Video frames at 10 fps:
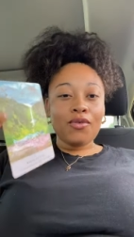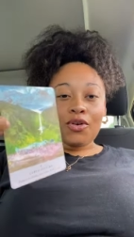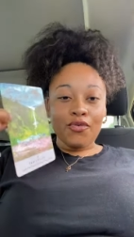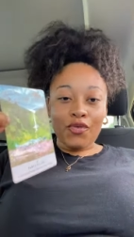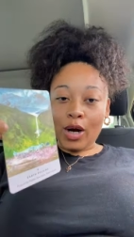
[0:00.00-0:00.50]

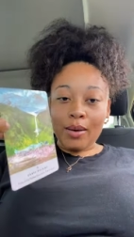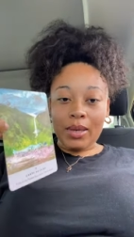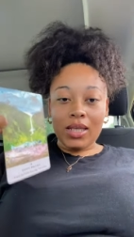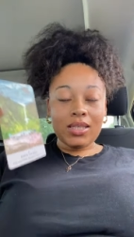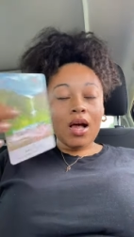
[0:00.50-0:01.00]

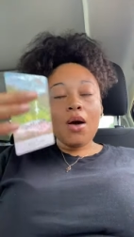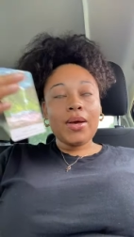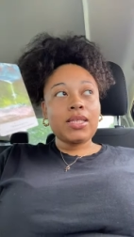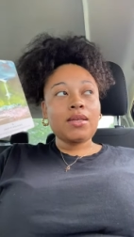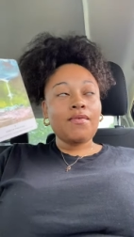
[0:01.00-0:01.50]
confirming it's
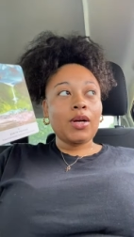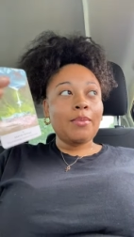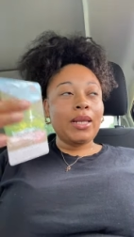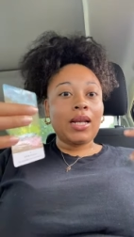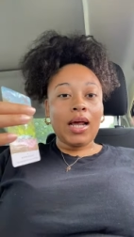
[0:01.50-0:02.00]
always
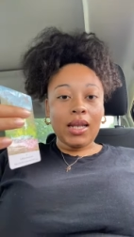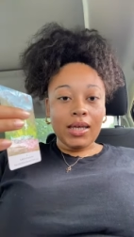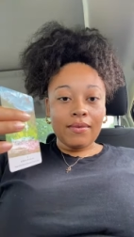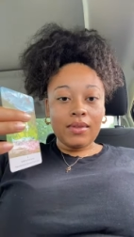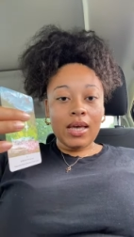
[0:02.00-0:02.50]
confirming and i
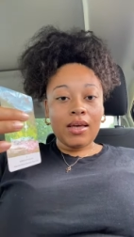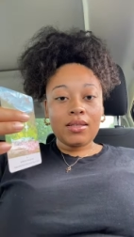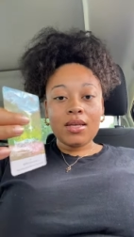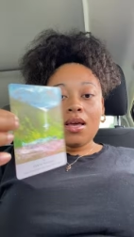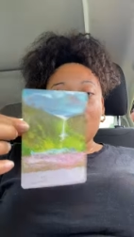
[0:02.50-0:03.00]
love that
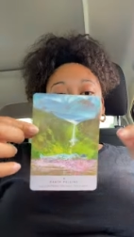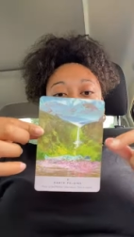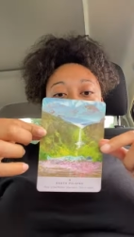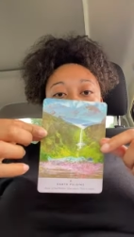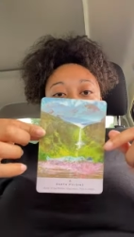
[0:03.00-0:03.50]

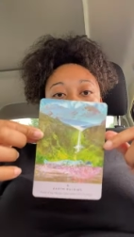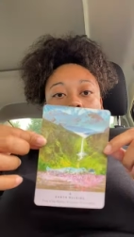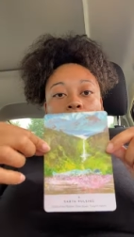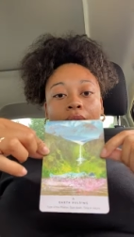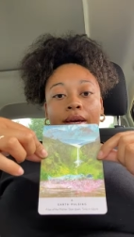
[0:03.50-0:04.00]

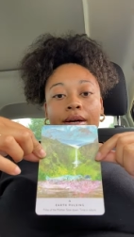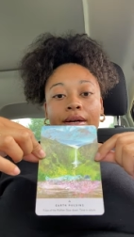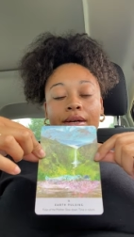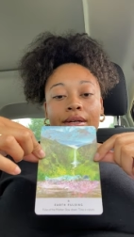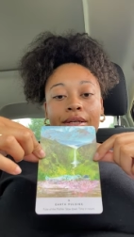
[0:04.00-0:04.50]
so yeah
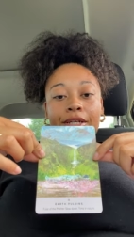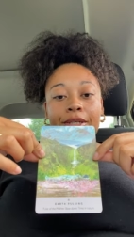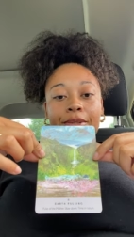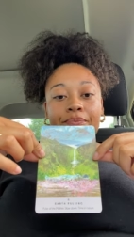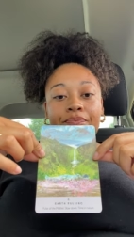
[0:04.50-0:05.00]

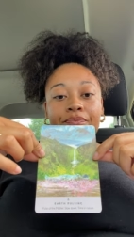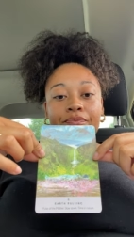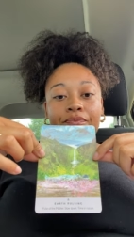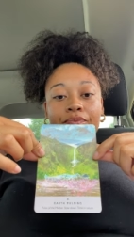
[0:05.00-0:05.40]
um